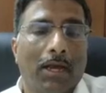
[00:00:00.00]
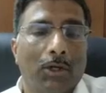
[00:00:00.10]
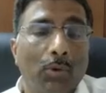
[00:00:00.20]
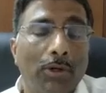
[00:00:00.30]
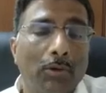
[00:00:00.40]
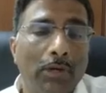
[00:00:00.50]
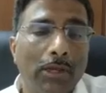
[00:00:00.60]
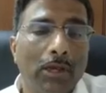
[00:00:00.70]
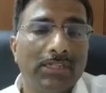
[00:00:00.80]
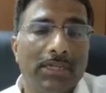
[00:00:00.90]
do it only
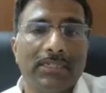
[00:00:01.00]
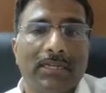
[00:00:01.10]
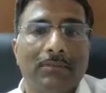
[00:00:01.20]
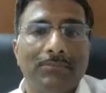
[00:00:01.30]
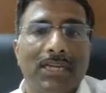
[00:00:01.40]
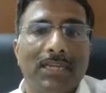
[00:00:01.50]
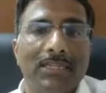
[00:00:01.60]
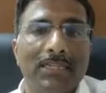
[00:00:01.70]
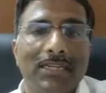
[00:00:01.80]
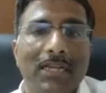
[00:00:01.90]
on certain
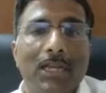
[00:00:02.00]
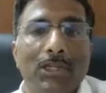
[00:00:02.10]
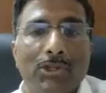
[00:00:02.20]
circumstances.